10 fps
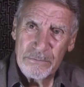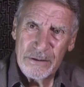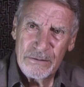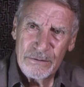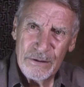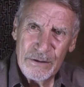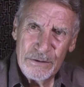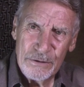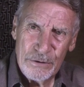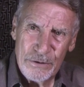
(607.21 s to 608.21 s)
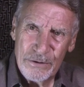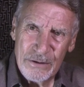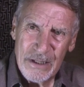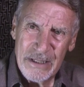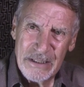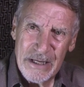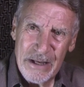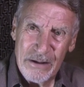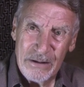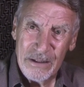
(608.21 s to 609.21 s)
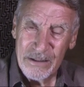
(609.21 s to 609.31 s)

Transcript: will hurt like hell.